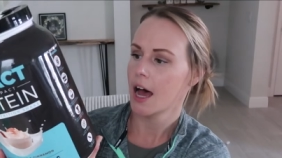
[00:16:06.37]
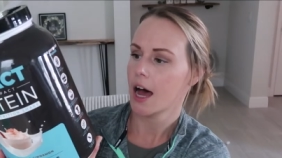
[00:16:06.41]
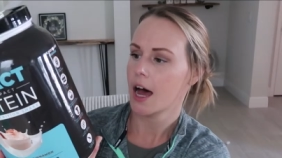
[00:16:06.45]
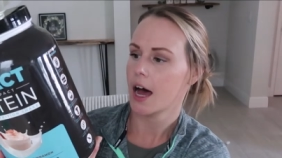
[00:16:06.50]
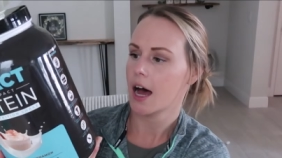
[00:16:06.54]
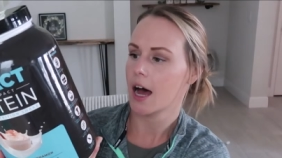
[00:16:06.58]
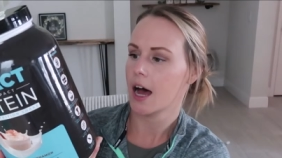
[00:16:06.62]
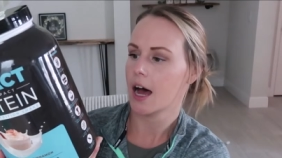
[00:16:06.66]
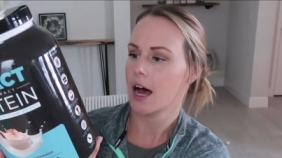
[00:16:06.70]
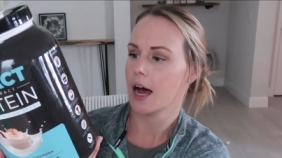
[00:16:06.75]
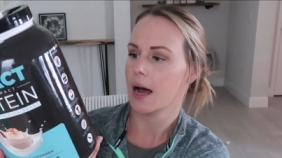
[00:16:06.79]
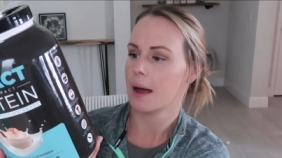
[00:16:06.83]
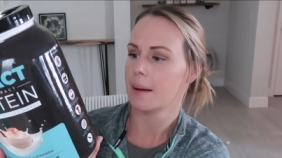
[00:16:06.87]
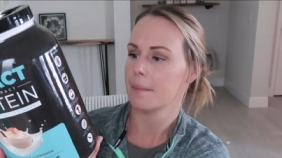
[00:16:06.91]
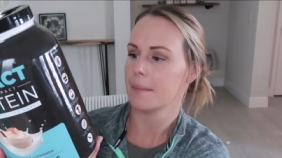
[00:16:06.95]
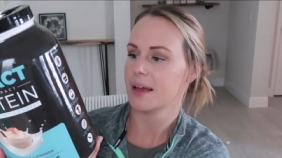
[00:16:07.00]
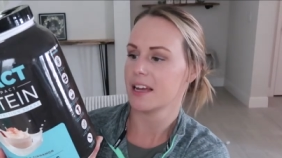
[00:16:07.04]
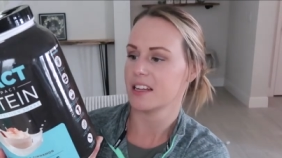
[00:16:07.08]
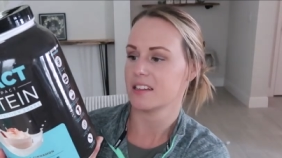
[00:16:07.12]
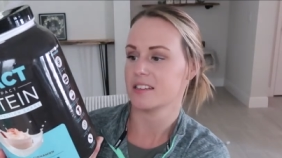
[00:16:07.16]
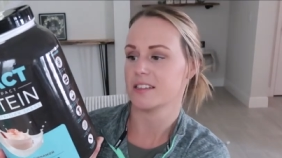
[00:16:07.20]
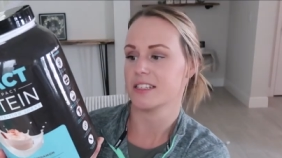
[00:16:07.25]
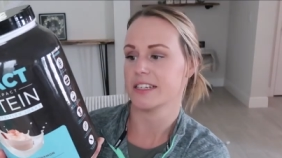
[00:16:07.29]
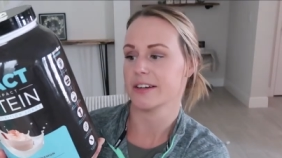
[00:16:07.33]
um,
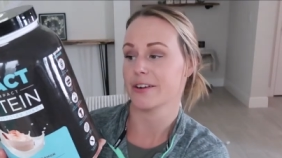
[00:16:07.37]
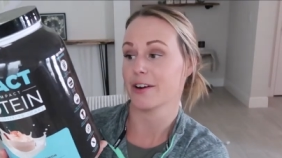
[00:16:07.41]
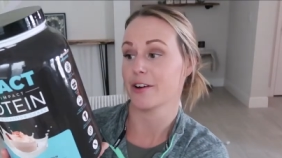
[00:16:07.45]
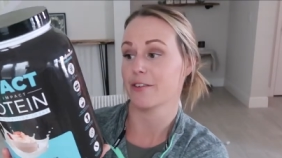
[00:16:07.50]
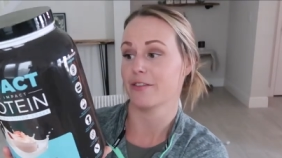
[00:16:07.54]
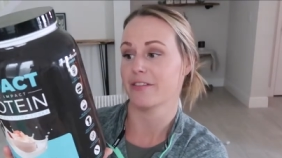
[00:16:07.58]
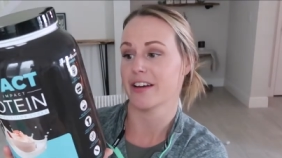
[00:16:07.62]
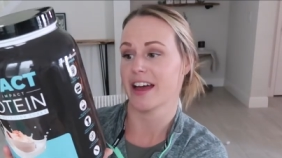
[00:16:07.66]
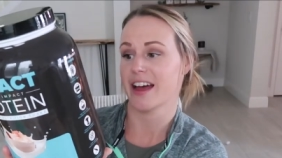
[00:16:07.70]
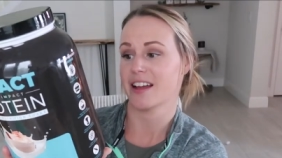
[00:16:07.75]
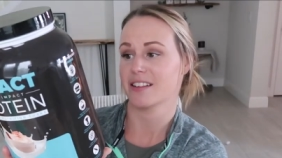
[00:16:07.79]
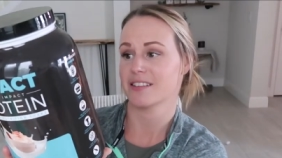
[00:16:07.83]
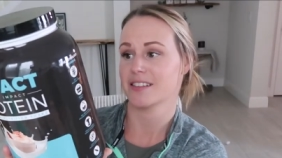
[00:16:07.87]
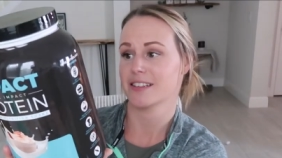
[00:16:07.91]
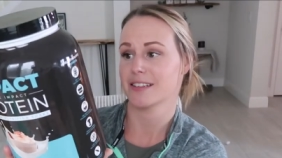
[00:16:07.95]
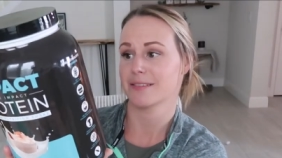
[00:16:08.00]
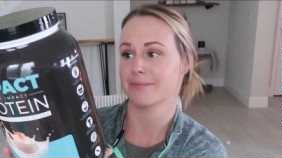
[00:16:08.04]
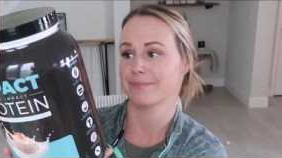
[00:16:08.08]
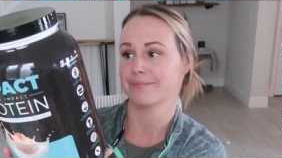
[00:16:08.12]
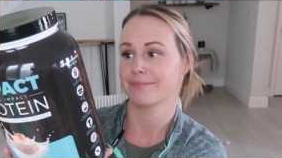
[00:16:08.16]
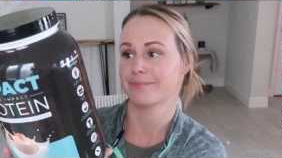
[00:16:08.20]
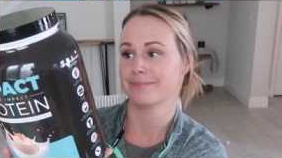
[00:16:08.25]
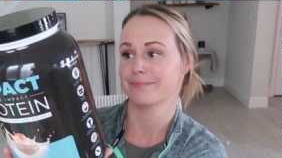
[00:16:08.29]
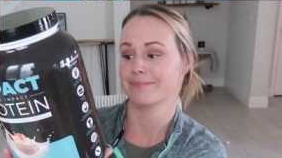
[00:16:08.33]
and zero fats.
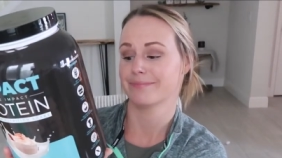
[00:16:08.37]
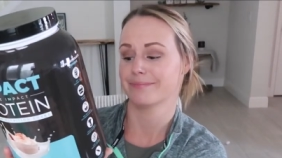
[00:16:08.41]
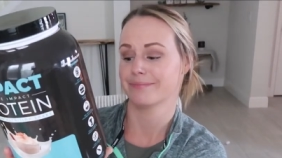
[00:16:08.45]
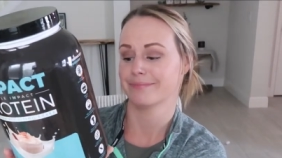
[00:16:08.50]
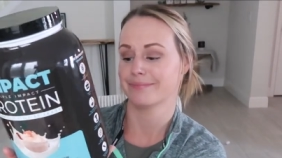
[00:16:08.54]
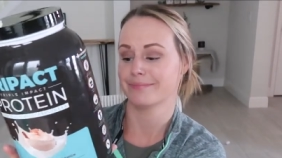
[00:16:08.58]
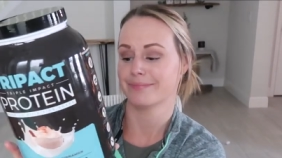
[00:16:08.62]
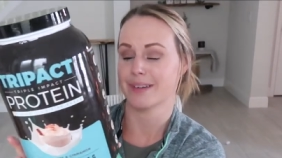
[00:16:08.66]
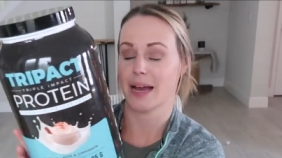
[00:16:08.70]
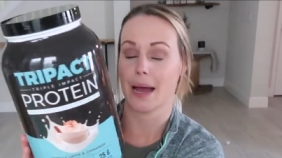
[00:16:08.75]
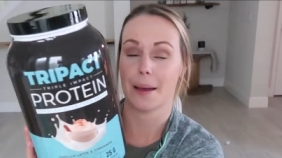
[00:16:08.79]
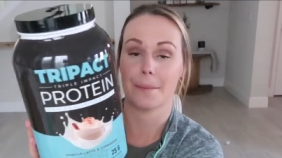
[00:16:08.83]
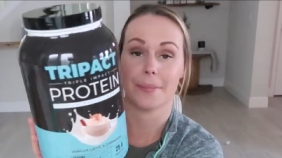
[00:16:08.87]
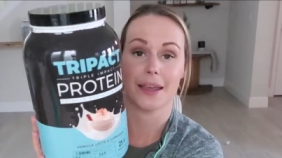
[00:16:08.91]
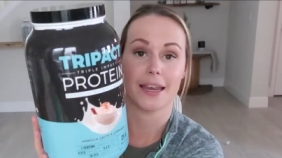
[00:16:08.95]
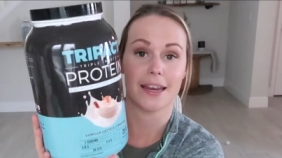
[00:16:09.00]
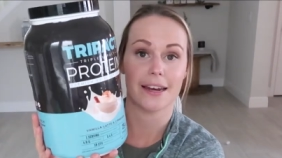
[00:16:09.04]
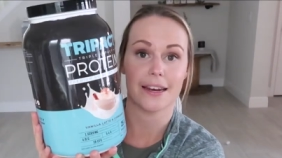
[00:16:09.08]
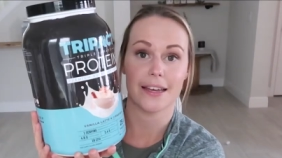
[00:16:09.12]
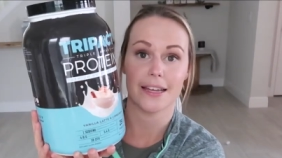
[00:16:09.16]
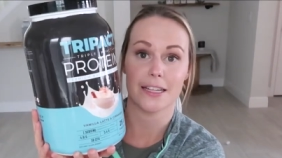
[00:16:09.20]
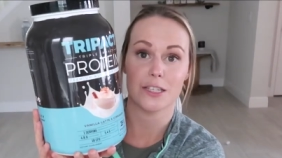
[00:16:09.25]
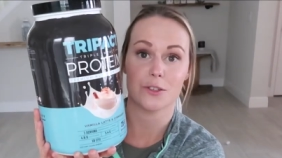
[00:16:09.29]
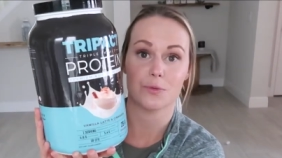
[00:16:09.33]
I
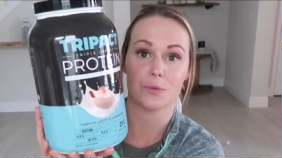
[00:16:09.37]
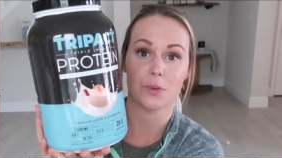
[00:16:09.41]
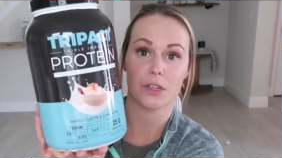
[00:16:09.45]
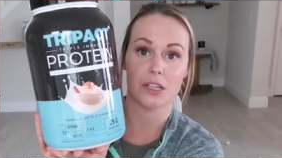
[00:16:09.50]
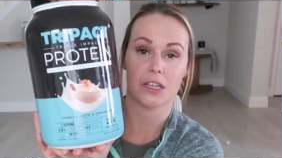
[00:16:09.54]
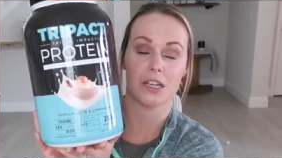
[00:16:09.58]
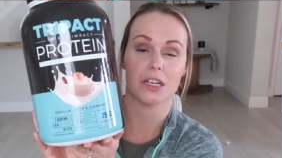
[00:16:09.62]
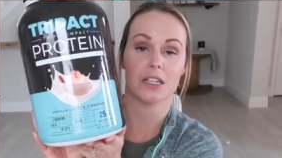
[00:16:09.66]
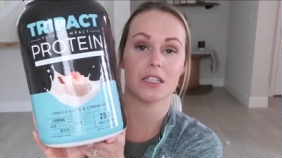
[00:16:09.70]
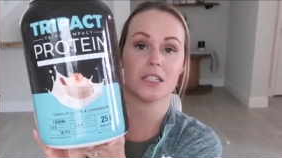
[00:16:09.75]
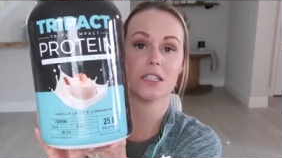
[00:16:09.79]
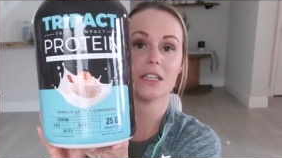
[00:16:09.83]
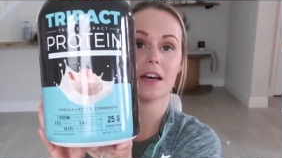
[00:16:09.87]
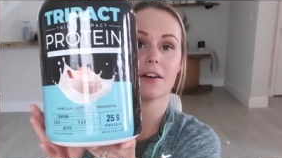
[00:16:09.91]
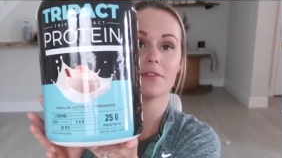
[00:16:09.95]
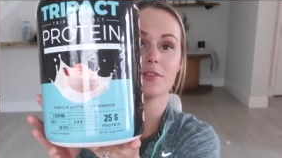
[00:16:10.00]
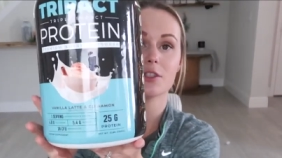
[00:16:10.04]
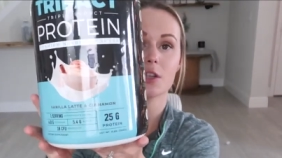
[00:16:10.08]
mean, it's really good stuff.